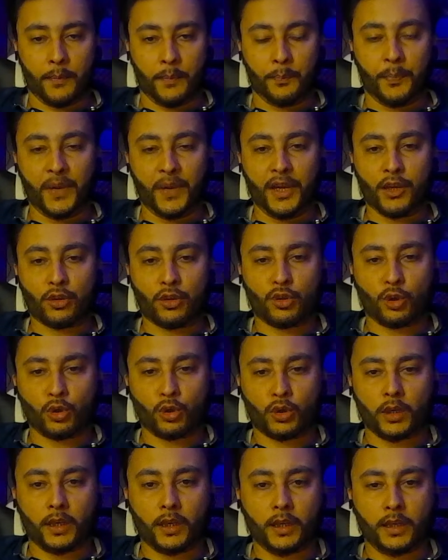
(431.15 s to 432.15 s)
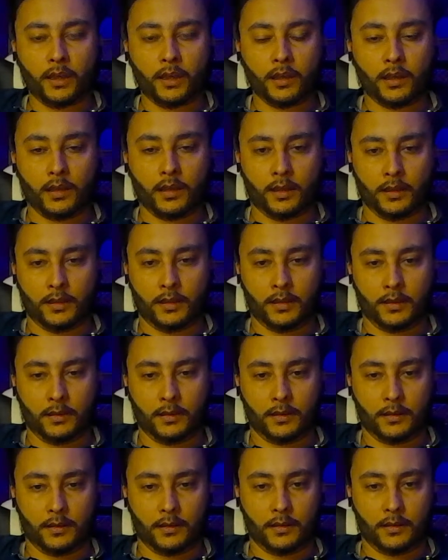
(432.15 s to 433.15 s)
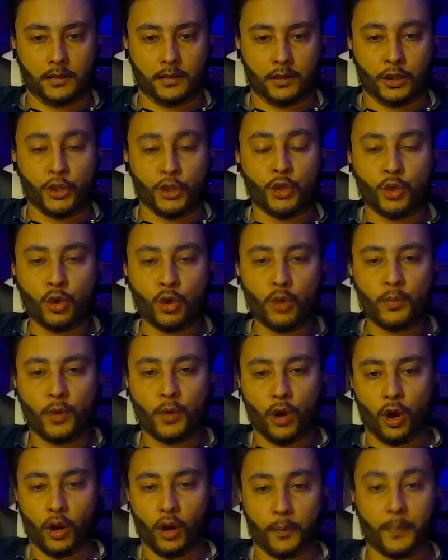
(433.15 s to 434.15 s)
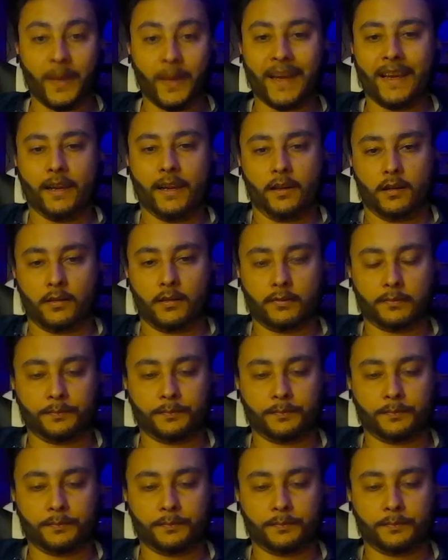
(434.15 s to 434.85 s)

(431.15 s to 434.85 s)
being totally noob or beginner.